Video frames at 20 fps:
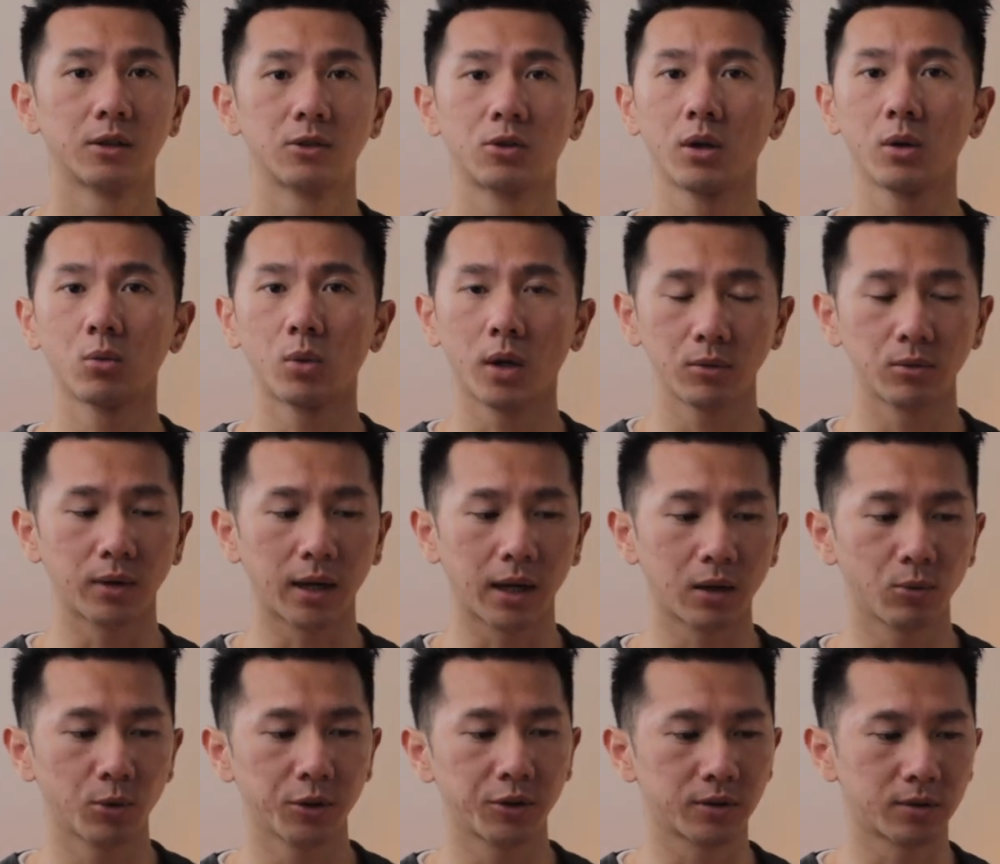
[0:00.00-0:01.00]
There's only one
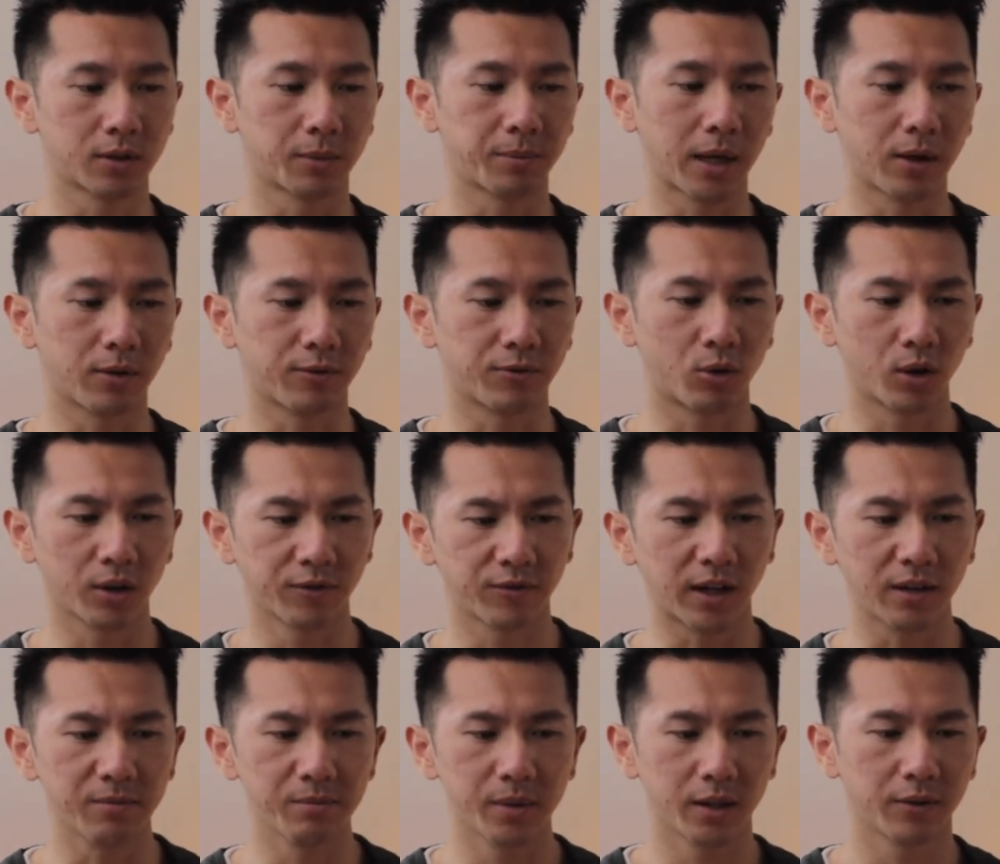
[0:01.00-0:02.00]
round, which is about
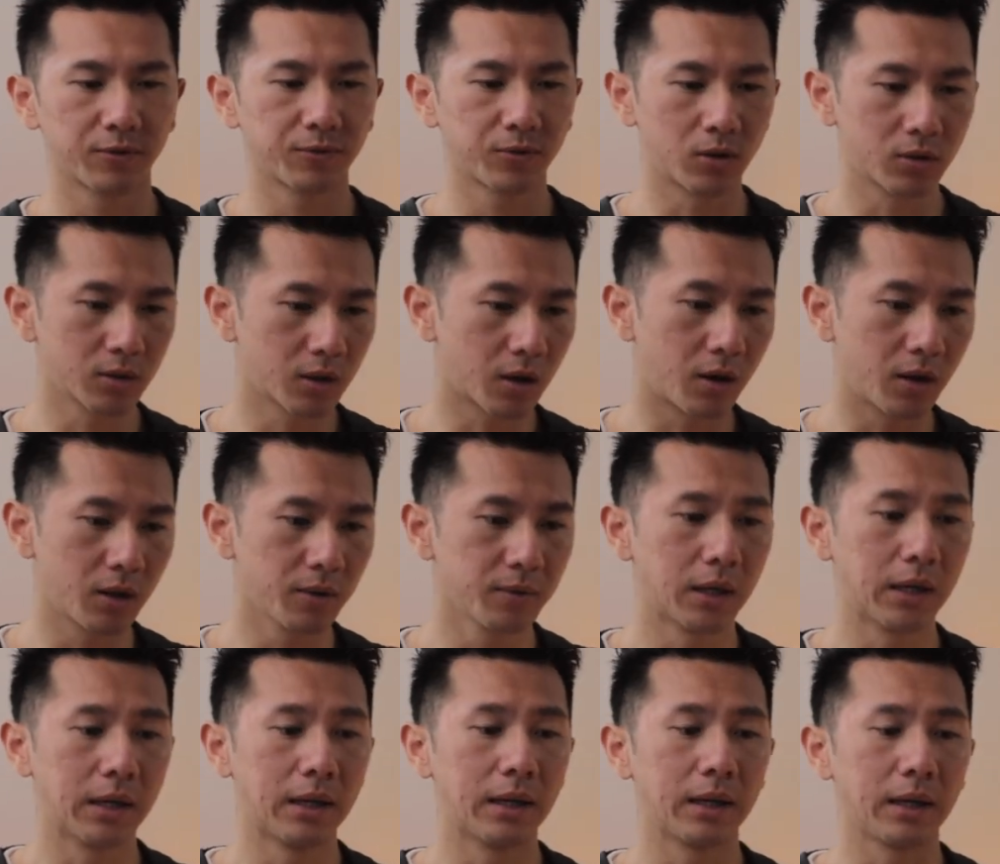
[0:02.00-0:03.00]
45 minute phone call
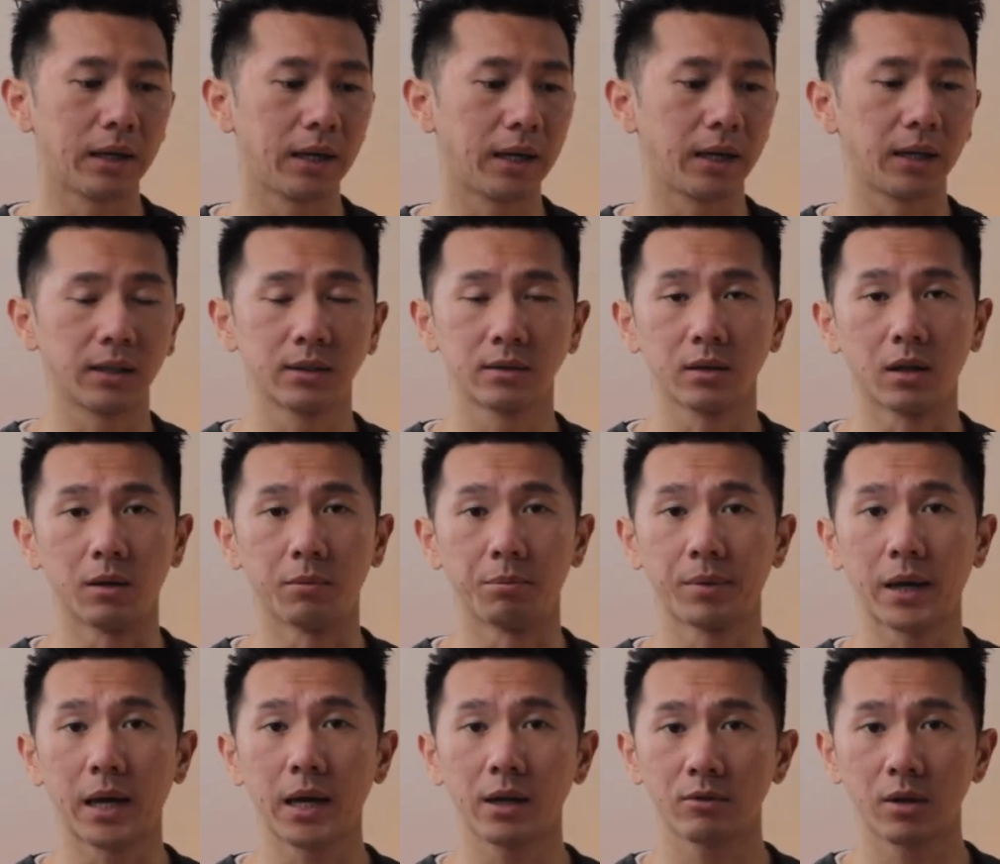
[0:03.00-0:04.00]
is a
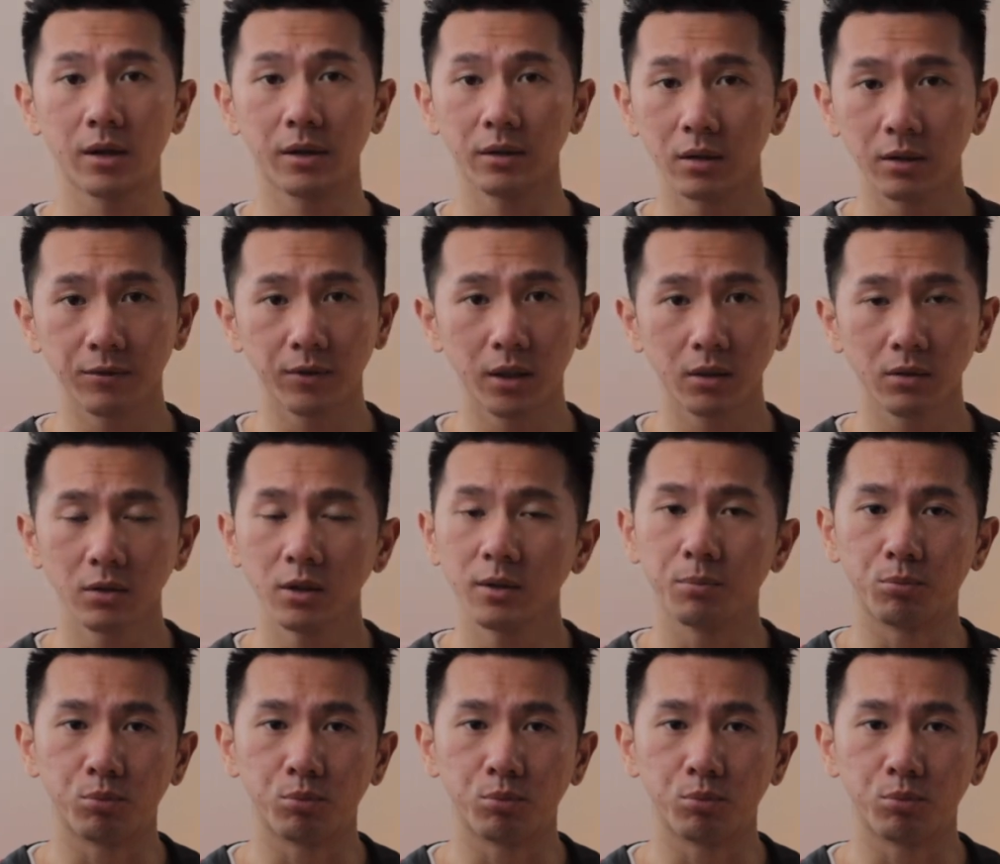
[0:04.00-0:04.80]
background interview,